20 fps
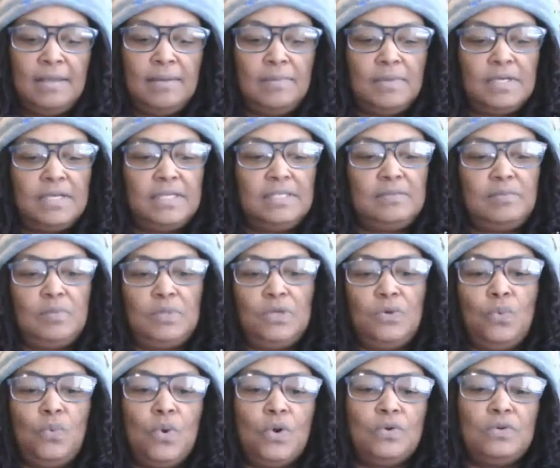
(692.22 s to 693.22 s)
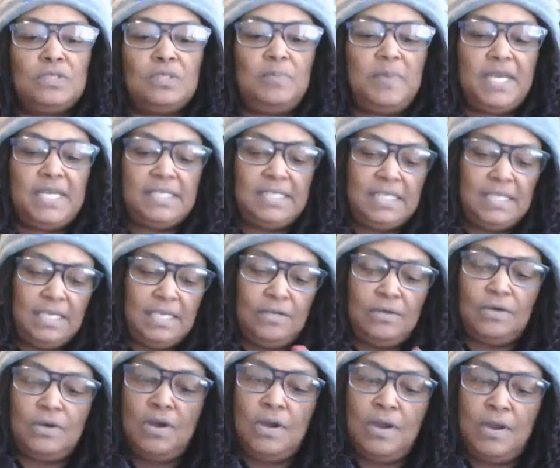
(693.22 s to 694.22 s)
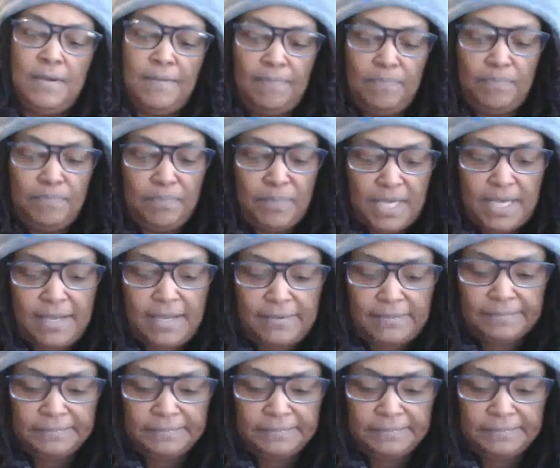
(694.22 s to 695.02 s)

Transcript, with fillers: because of a little workspace here, but